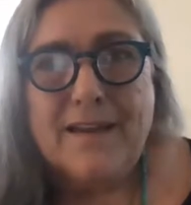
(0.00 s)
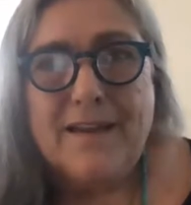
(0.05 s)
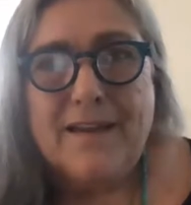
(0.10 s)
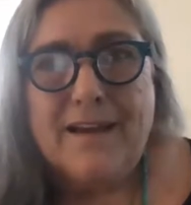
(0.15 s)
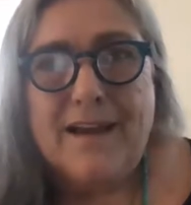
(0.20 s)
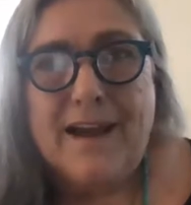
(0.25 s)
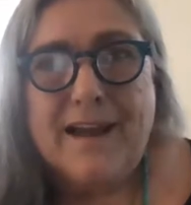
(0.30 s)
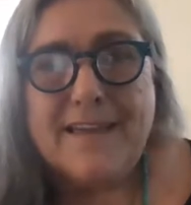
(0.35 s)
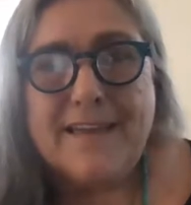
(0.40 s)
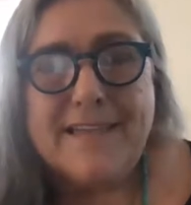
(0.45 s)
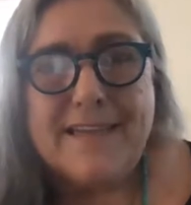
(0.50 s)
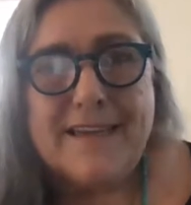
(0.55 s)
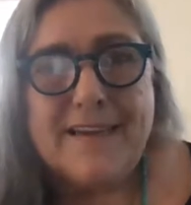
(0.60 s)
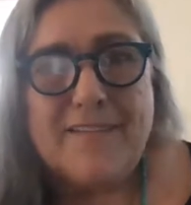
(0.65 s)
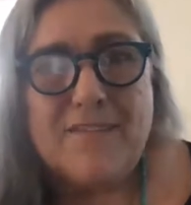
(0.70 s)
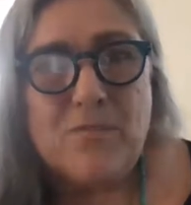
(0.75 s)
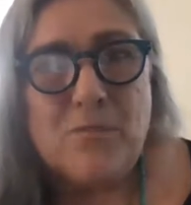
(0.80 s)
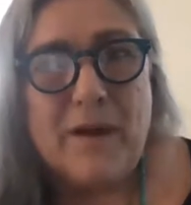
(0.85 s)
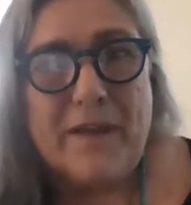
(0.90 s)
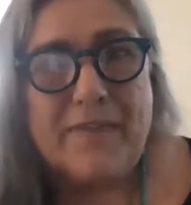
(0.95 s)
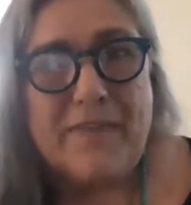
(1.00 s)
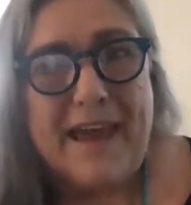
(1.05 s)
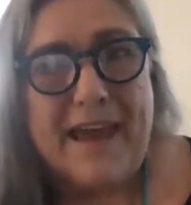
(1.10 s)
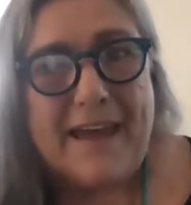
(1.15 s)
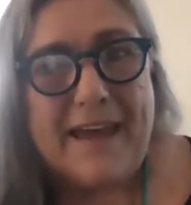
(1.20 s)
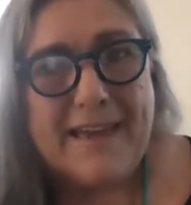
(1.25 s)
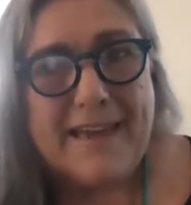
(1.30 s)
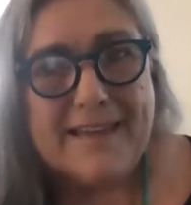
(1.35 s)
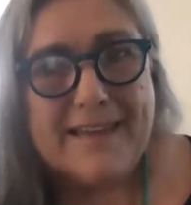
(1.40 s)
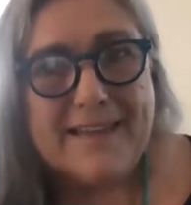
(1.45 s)
idea of what
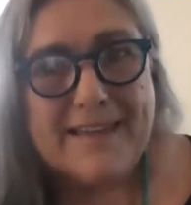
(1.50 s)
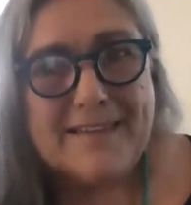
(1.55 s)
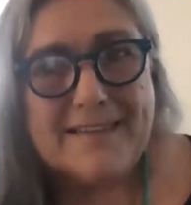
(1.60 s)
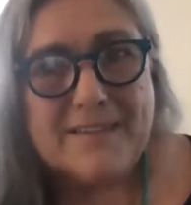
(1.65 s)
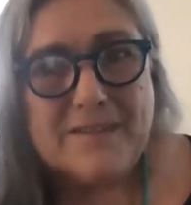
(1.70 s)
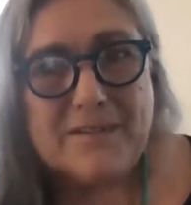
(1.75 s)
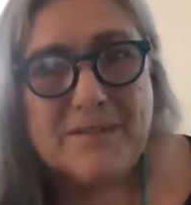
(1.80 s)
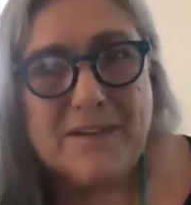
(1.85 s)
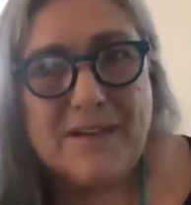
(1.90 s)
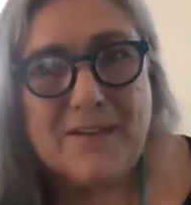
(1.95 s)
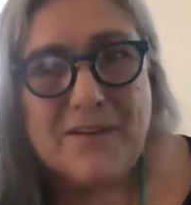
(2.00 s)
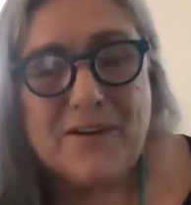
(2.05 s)
that is,